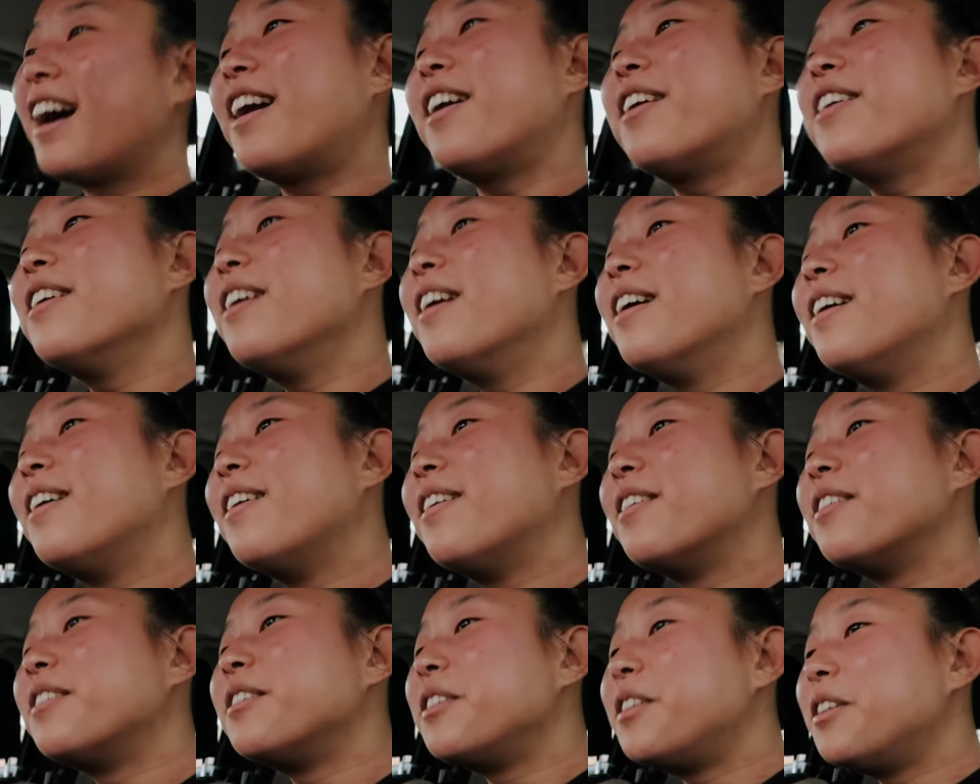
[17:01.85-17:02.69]
I don't
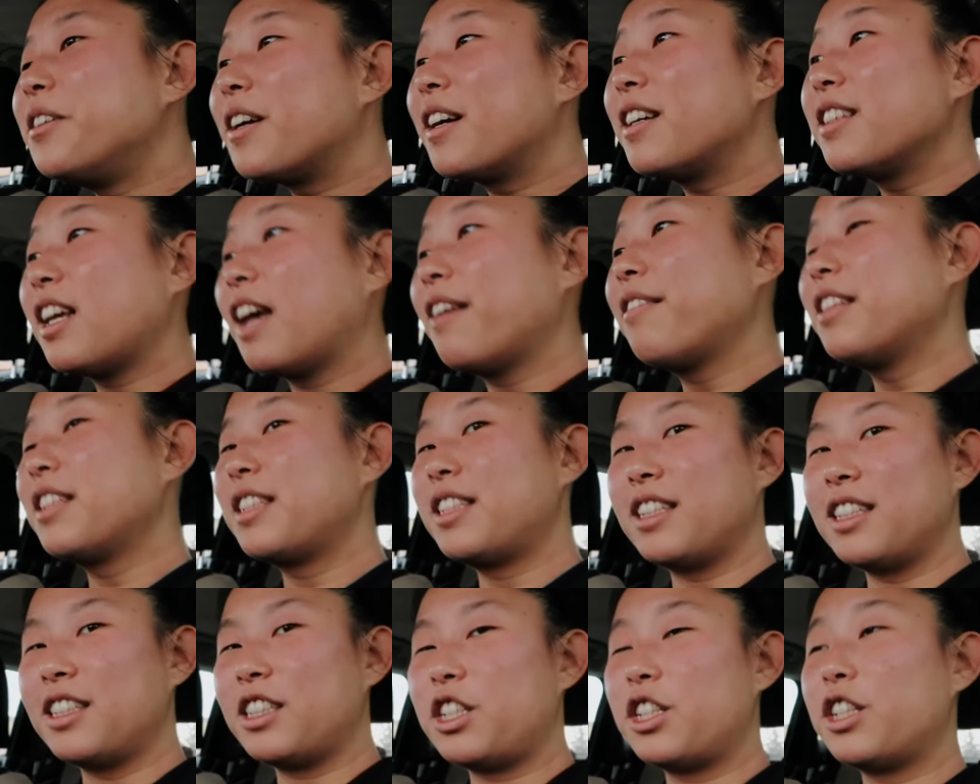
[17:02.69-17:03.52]
know, do you guys have this
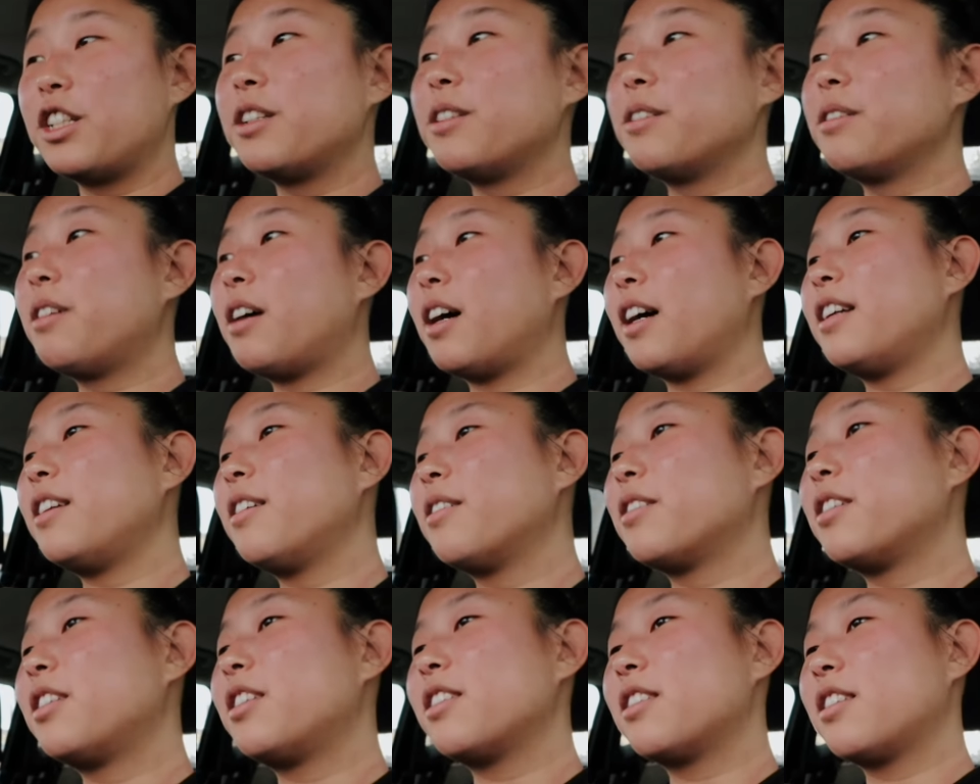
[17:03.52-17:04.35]
issue? I
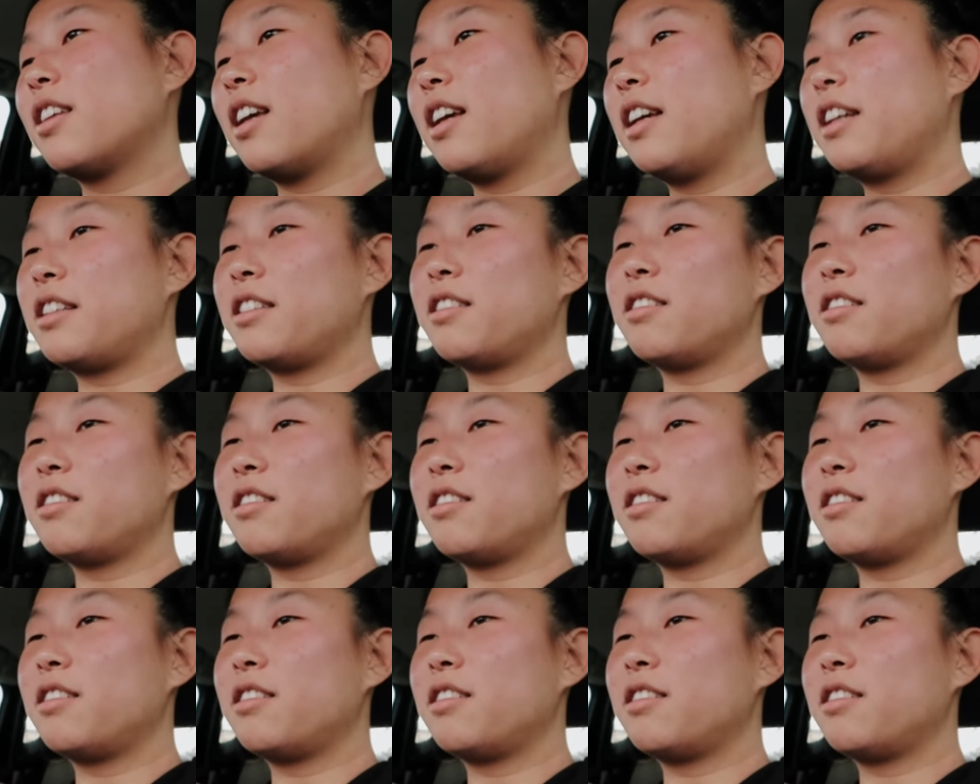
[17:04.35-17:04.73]
know this is like